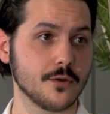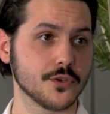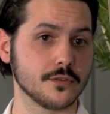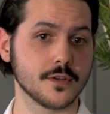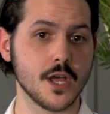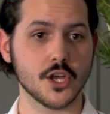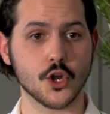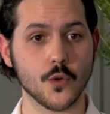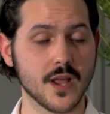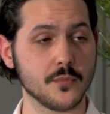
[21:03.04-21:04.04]
out of
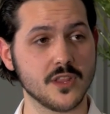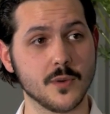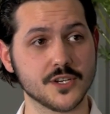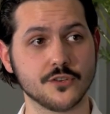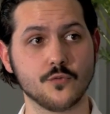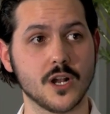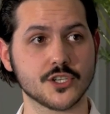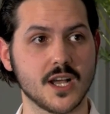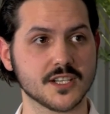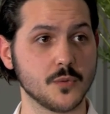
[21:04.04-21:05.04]
going up with a bunch of
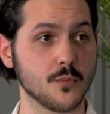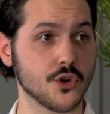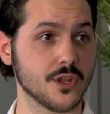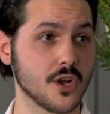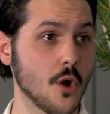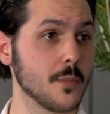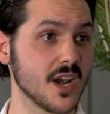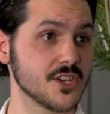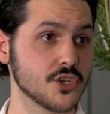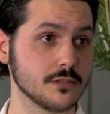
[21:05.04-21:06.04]
Welsh acts, and we put on a
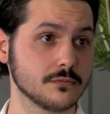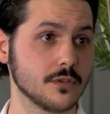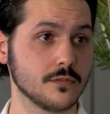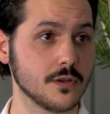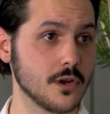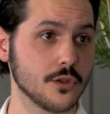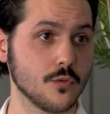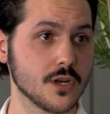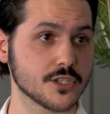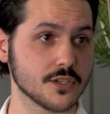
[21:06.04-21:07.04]
compilation of a lot of
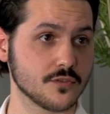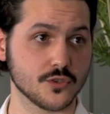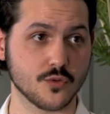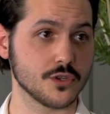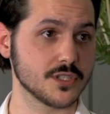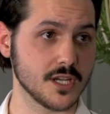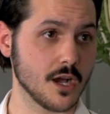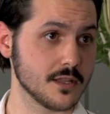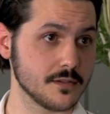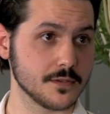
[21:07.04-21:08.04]
Welsh acts from Swansea,
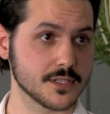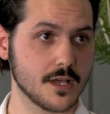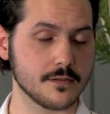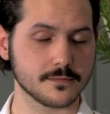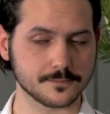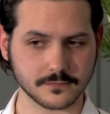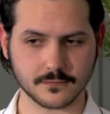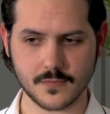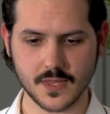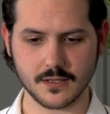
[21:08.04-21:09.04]
Cardiff and stuff.
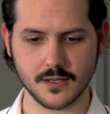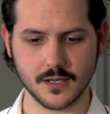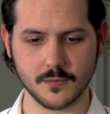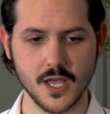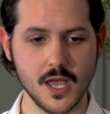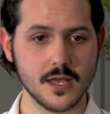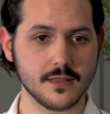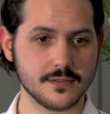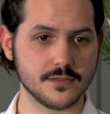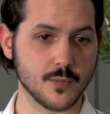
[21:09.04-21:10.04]

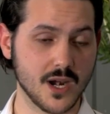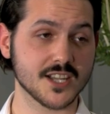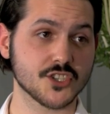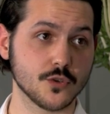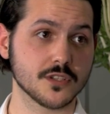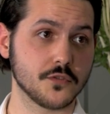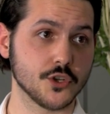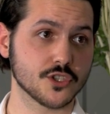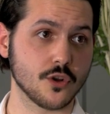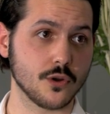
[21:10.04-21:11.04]
But last year was the
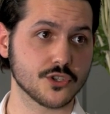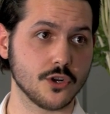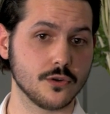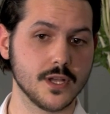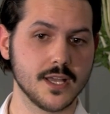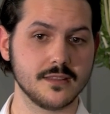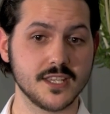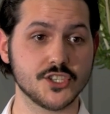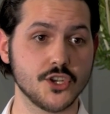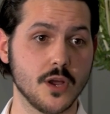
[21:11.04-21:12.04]
first solo show.
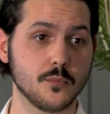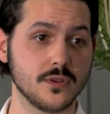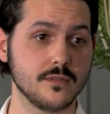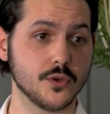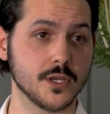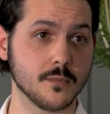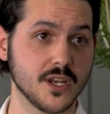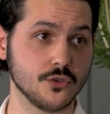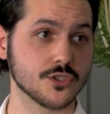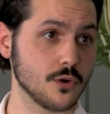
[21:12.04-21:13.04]
This year I'm previewing my
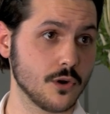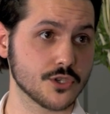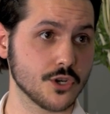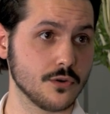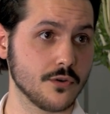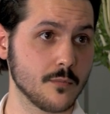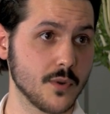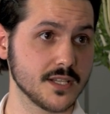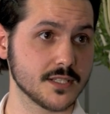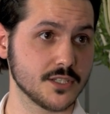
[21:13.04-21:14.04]
new solo show around
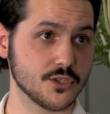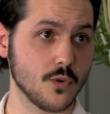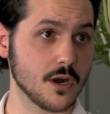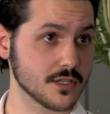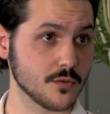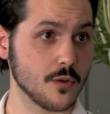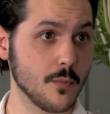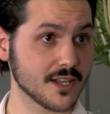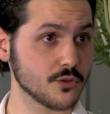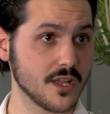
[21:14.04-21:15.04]
places as well, because I'm going
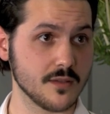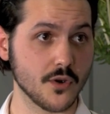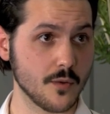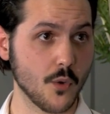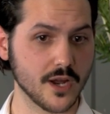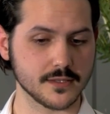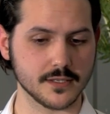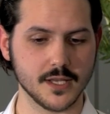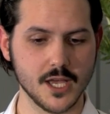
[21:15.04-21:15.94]
back to Edinburgh and Brighton.